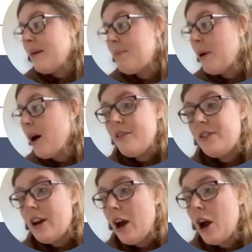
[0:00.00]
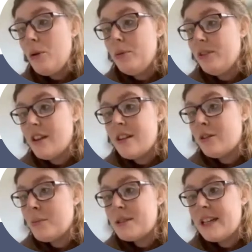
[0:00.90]
a part of you hopes that
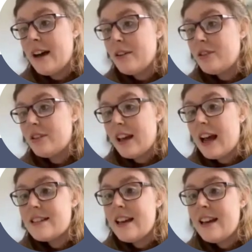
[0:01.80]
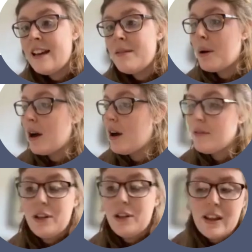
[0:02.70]
somebody else has had it.
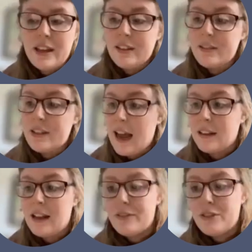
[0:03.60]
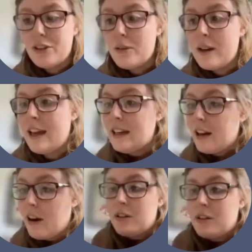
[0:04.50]
Part of you thinks, I'll have to do it
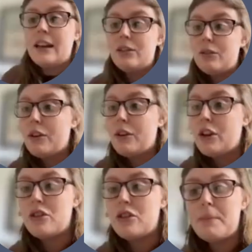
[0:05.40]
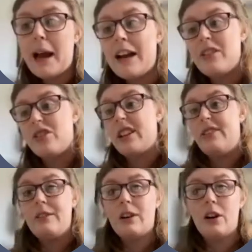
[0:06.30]
in a condensed version. But actually,
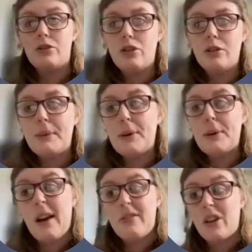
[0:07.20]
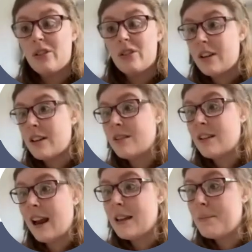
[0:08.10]
if you've got a student midwife that
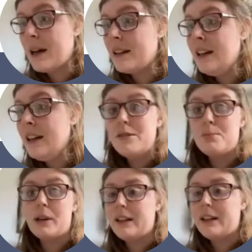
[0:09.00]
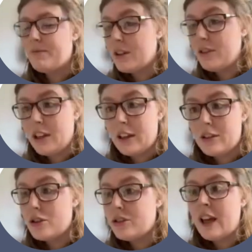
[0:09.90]
understands Dilapan, it's brilliant, because you
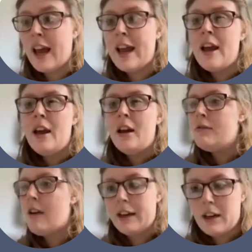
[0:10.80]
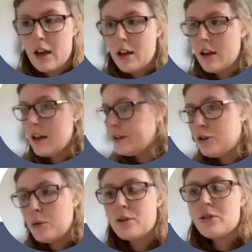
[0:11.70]
can just say, right, do
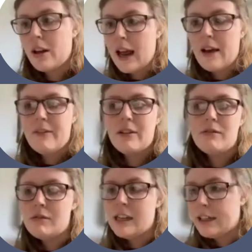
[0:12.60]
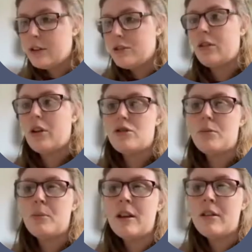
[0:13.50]
you want to go and have a really good
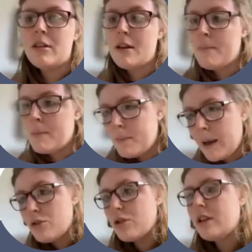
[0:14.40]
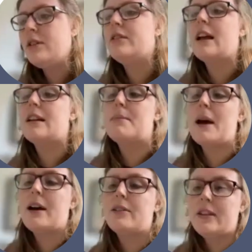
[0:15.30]
discussion with them, make sure they understand
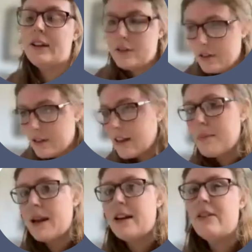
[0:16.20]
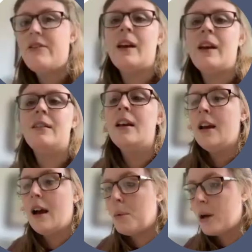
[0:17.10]
about it, understand the benefits,
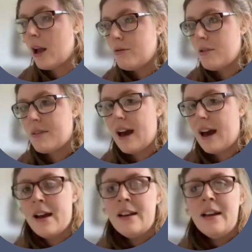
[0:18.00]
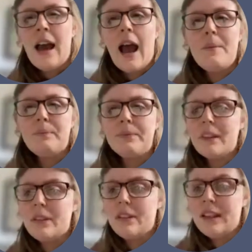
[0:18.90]
and we'll go from there. And
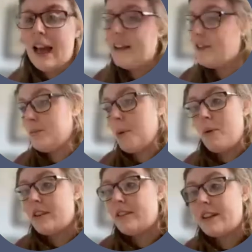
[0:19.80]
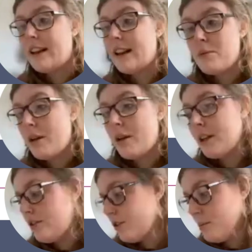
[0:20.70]
support workers again. I'm
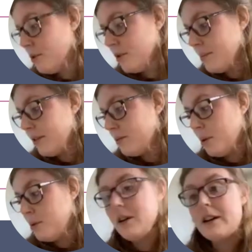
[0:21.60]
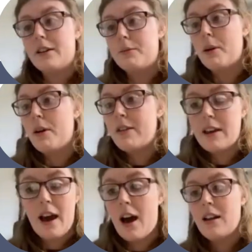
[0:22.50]
going to stop talking about support workers, but
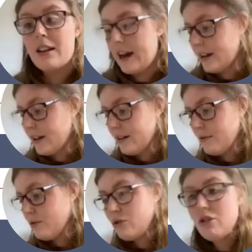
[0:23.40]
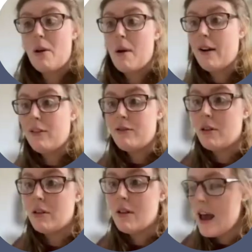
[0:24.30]
they are like so
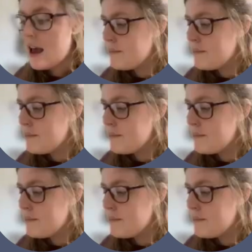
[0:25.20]
helpful